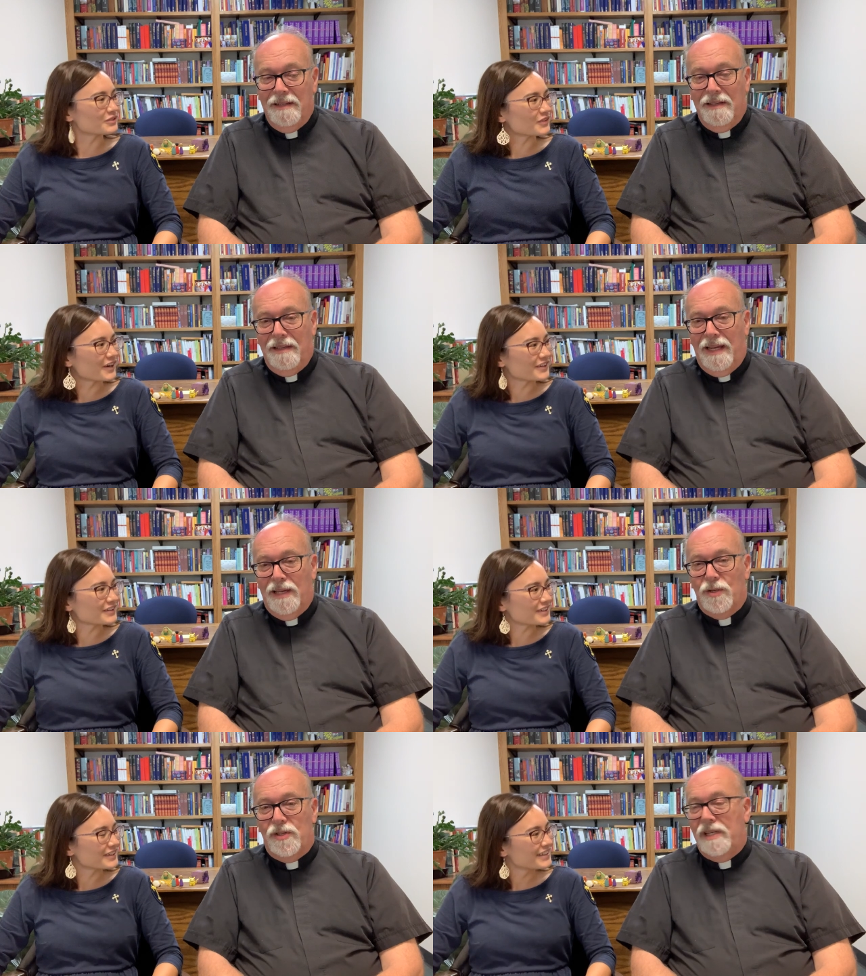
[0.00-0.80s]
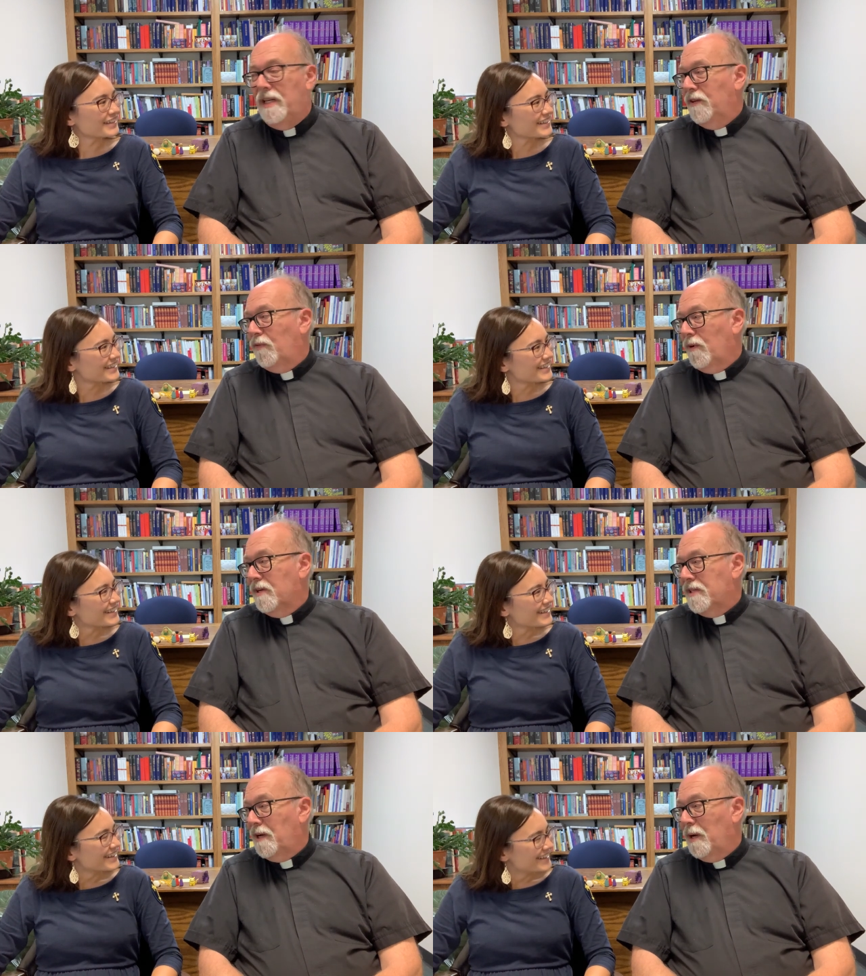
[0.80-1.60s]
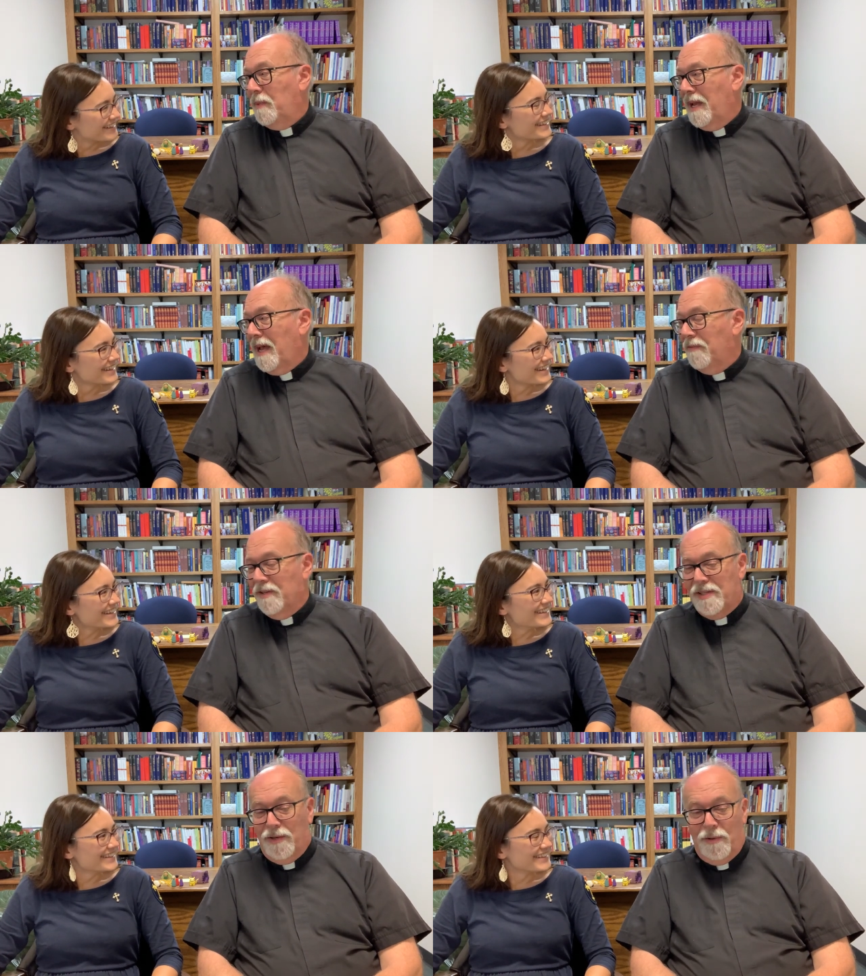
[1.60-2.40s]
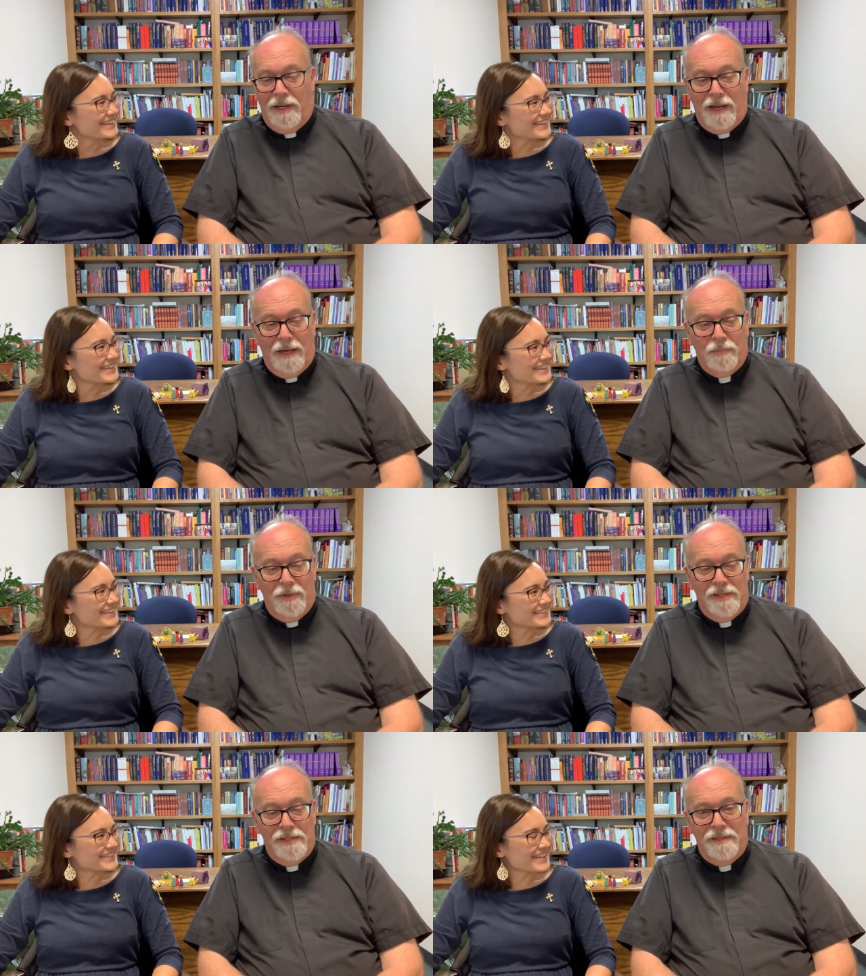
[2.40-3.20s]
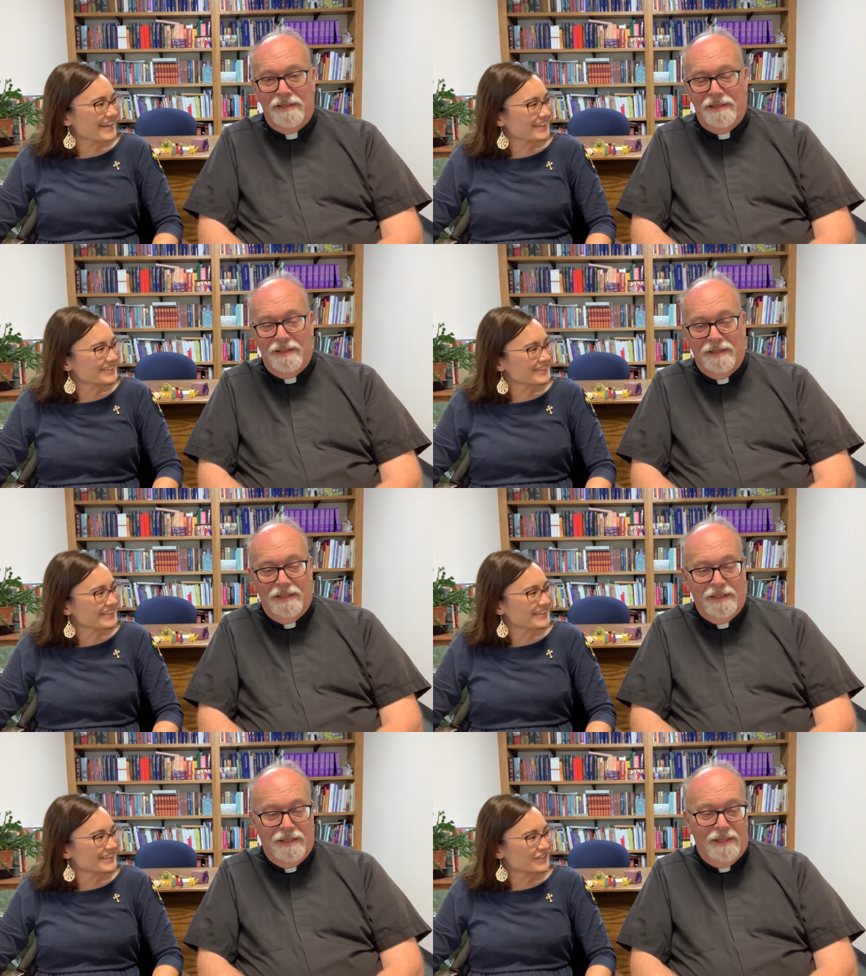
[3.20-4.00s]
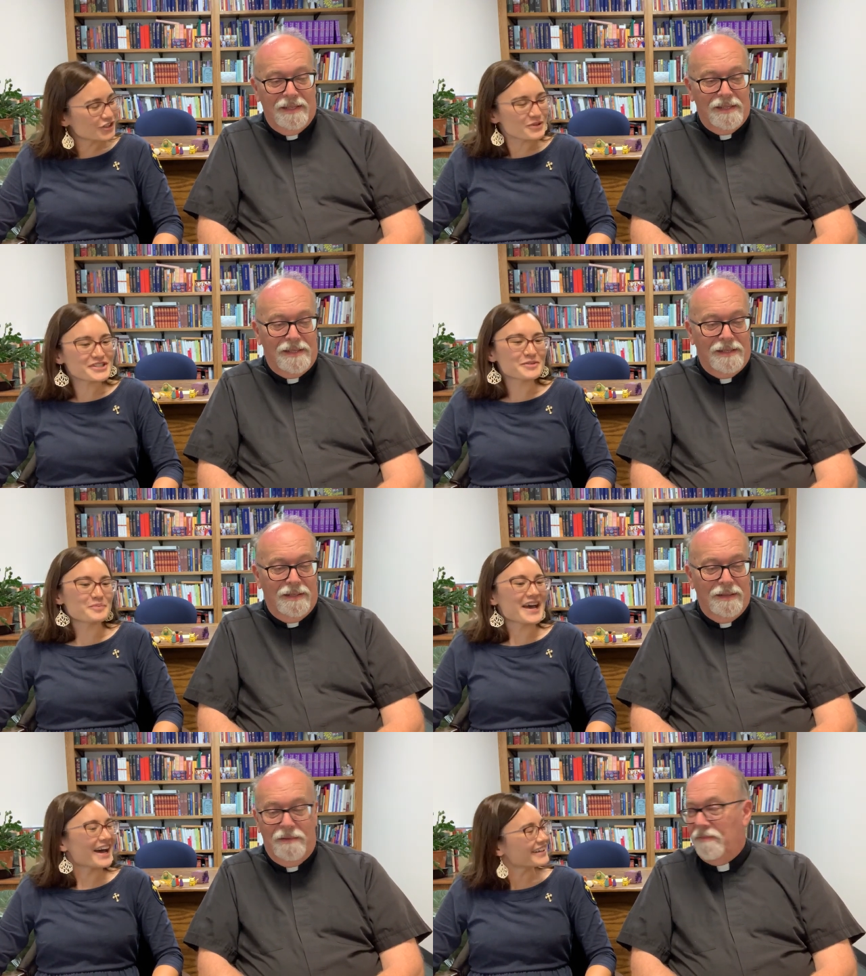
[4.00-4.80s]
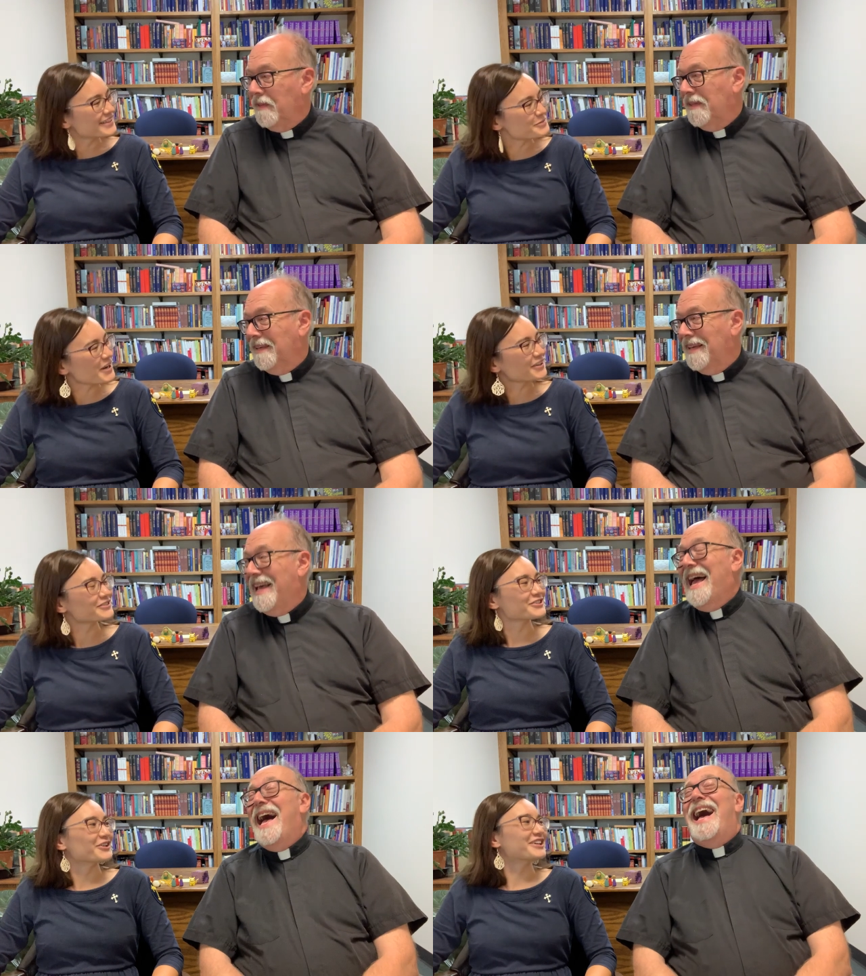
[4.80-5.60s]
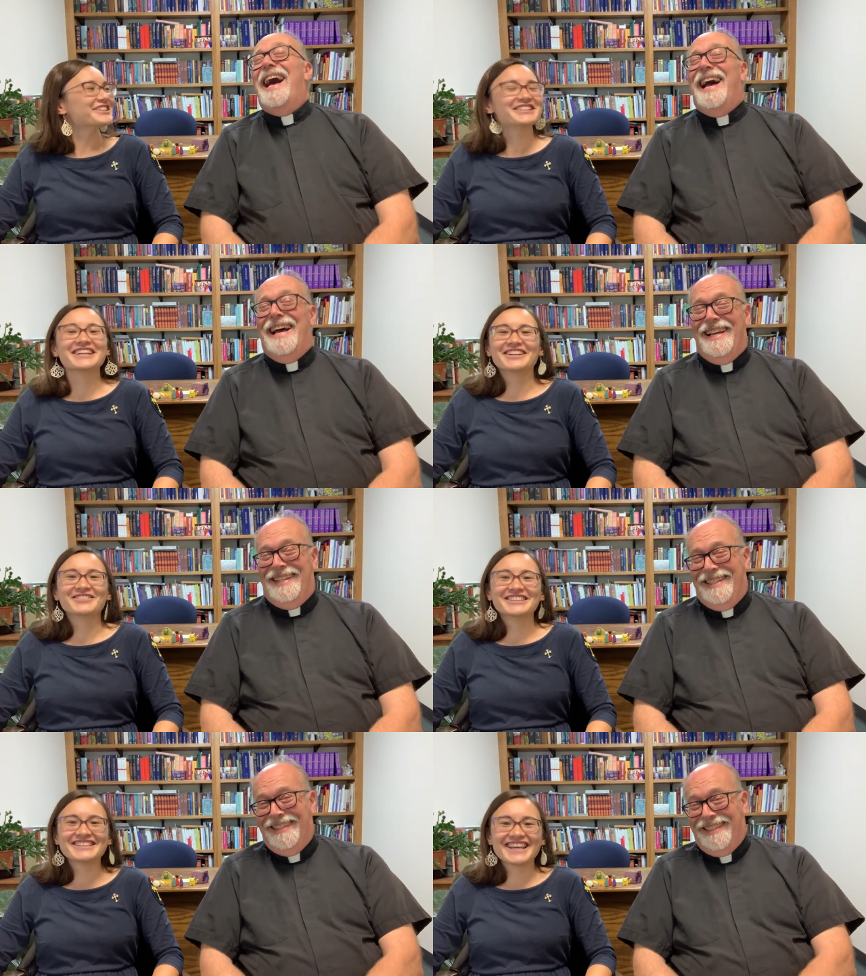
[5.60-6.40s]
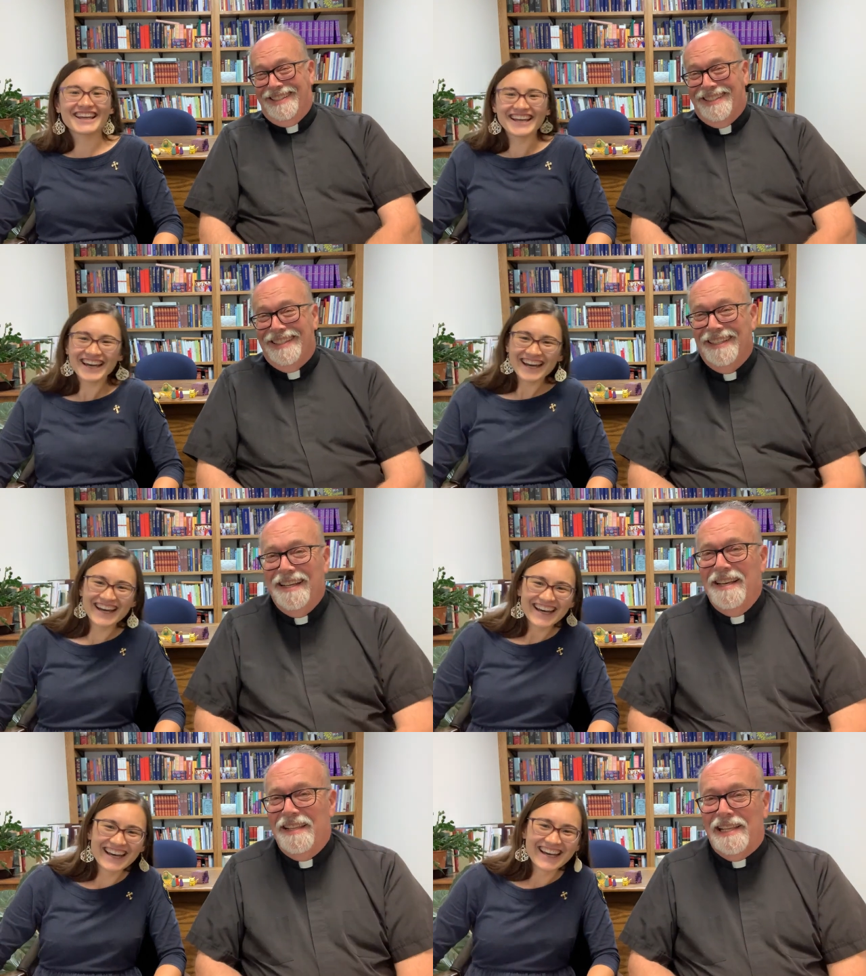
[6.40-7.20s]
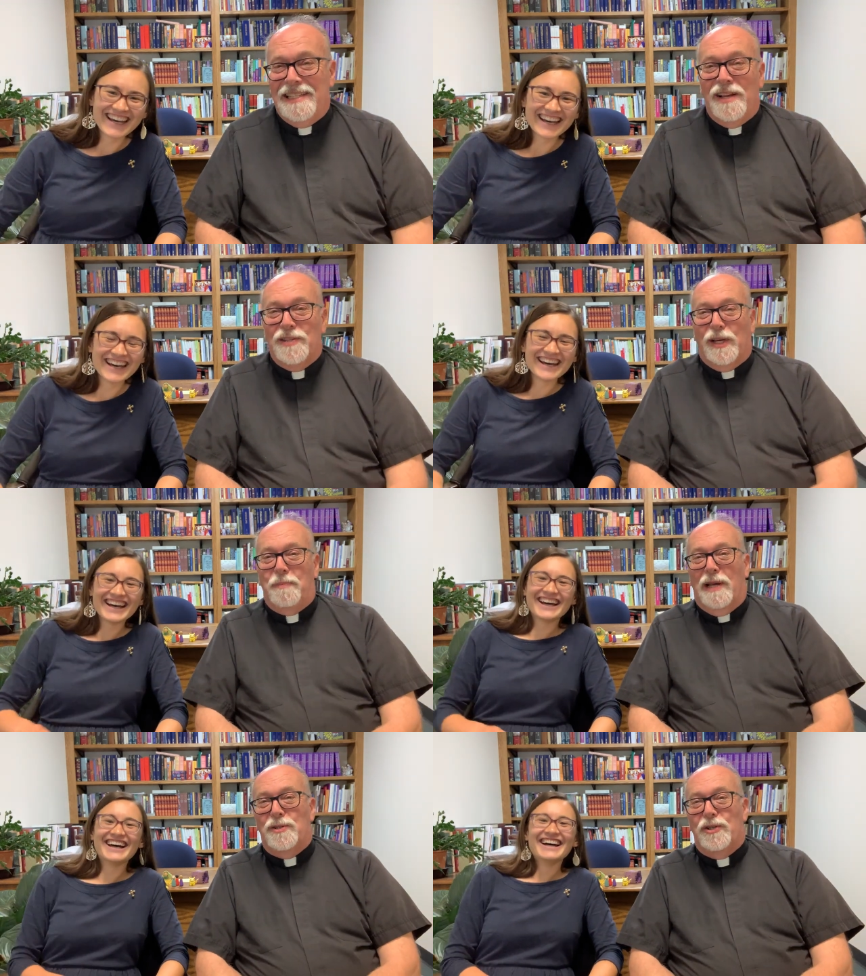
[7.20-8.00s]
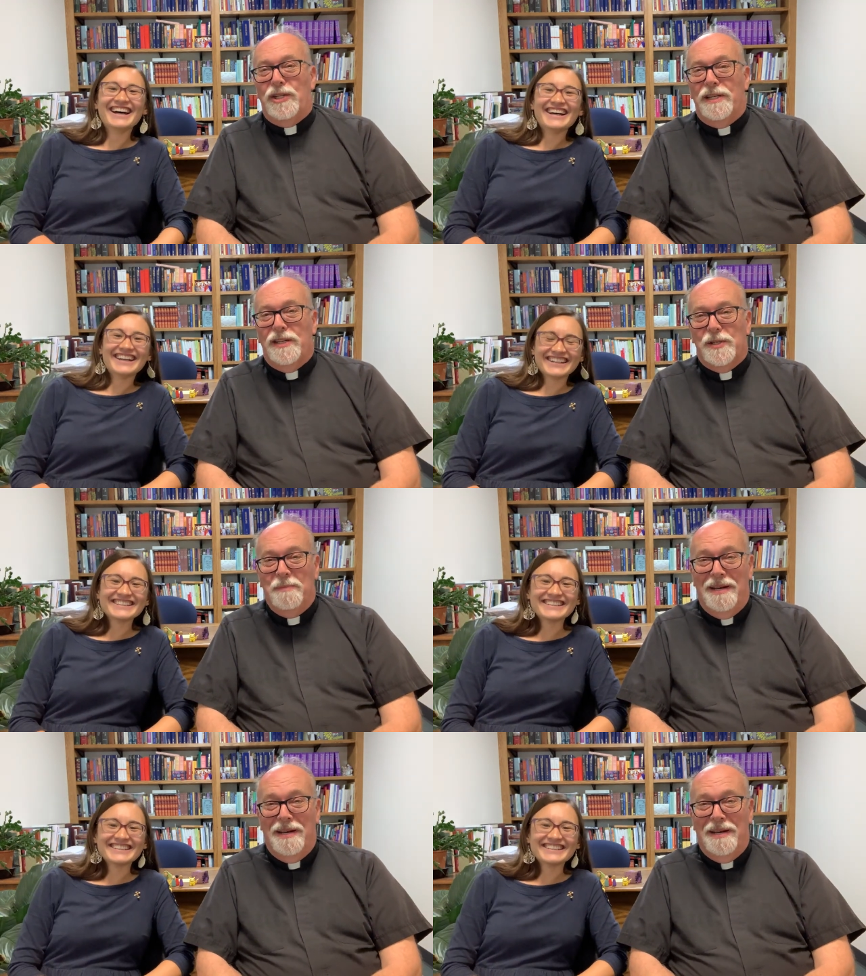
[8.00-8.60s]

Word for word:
Speaker 1: the Father. Interceding for us on our behalf as our great high priest.
Speaker 2: Exactly. Going so. to bat, as Pastor Sheehan would say.
Speaker 1: That sounds like Pastor Sheehanism.